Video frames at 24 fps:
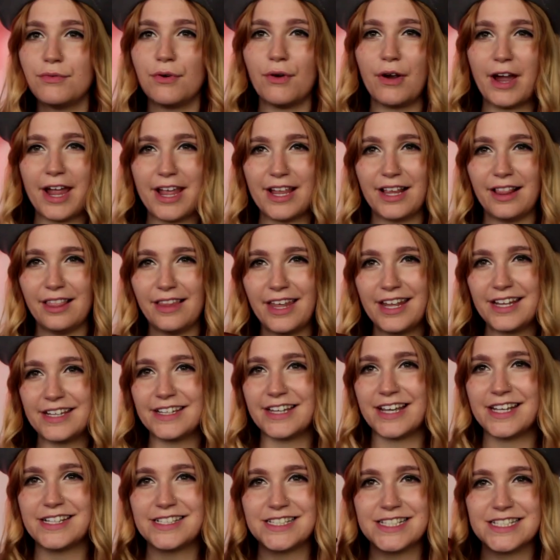for a late
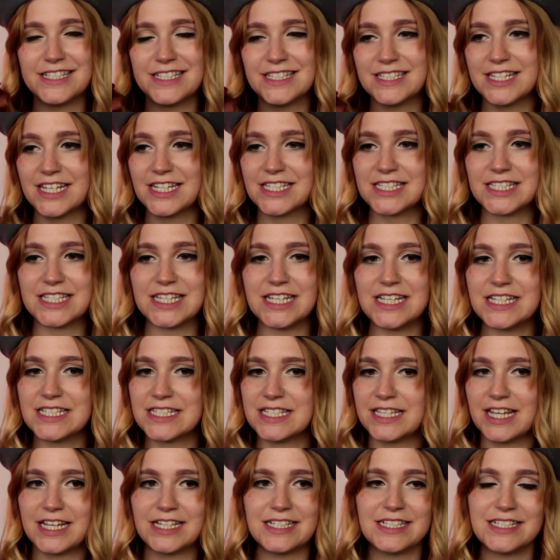1960s,
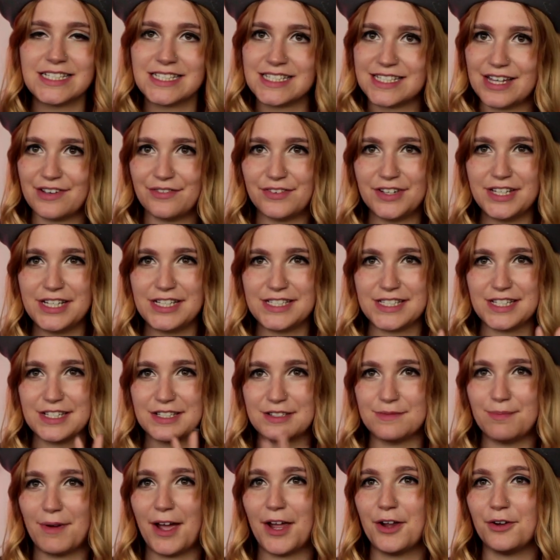1970s
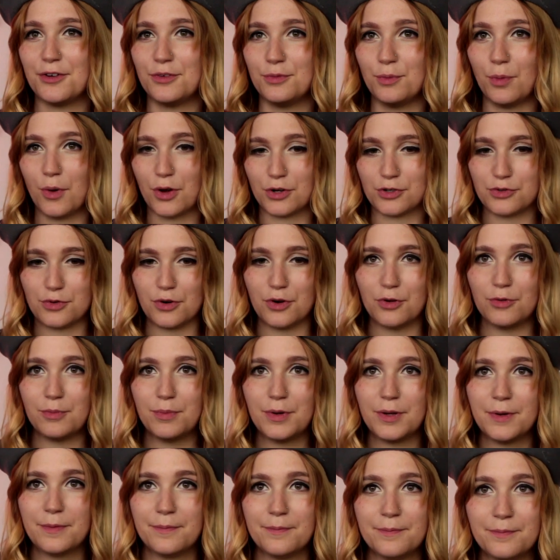inspired
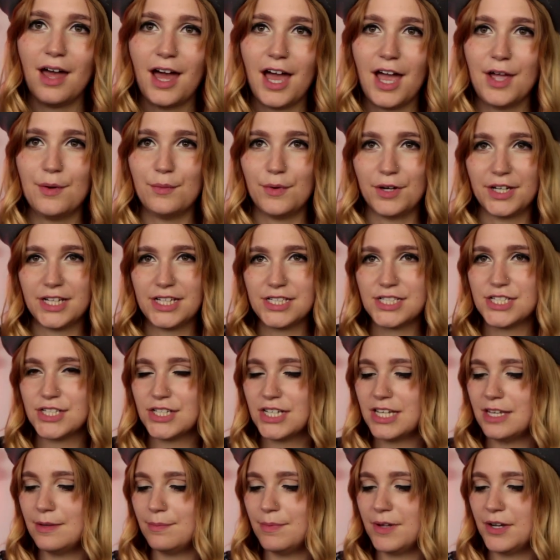wardrobe. I wanted to
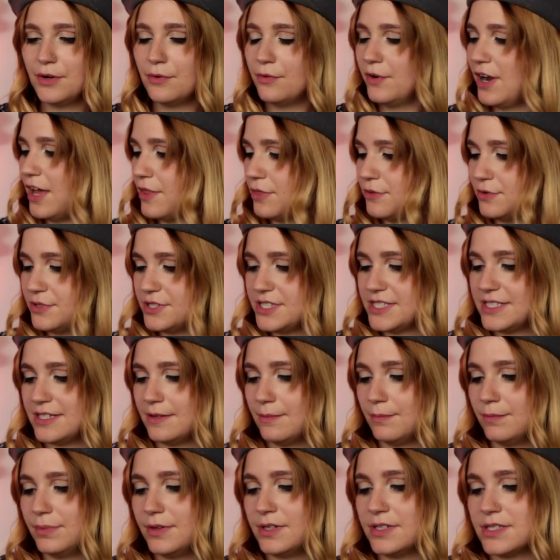keep it rather
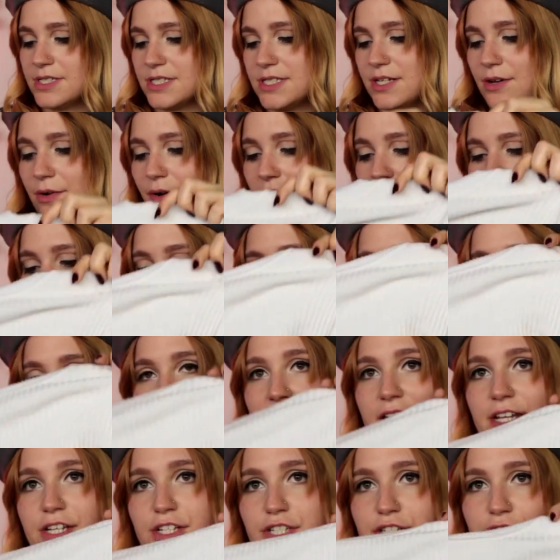simple, so I
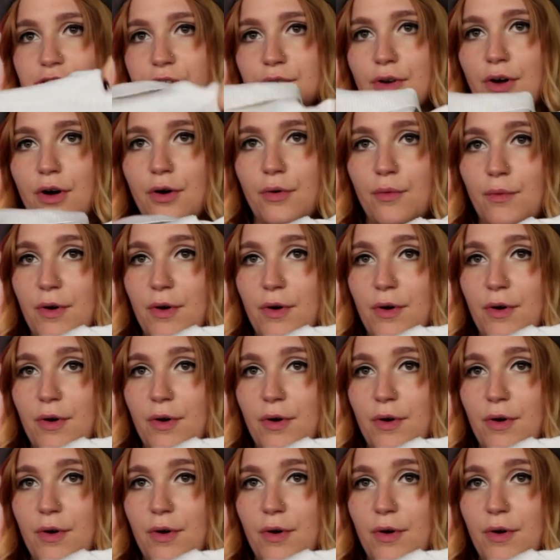decided to go